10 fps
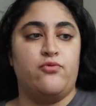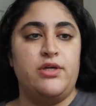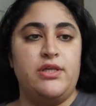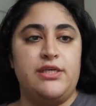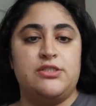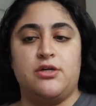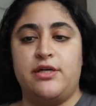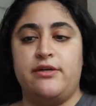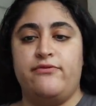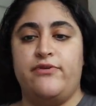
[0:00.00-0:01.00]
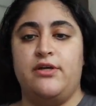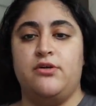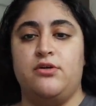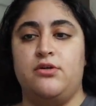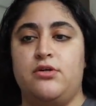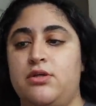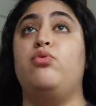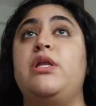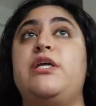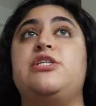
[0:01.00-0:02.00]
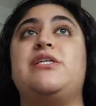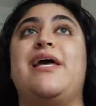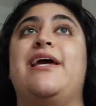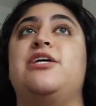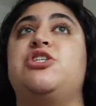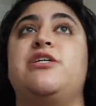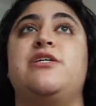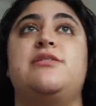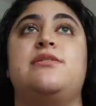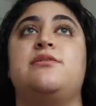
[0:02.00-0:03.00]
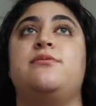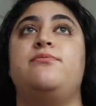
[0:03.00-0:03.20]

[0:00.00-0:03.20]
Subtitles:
really starting to feel really just anxious